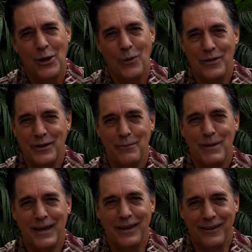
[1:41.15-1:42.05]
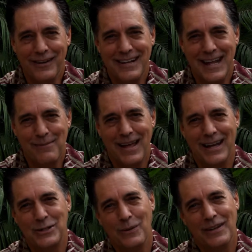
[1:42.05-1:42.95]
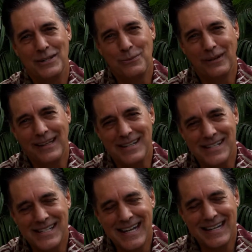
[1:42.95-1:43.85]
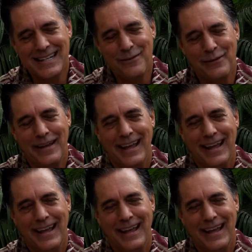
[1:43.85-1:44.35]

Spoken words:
whether you pick a good name, that is one that's really distinctive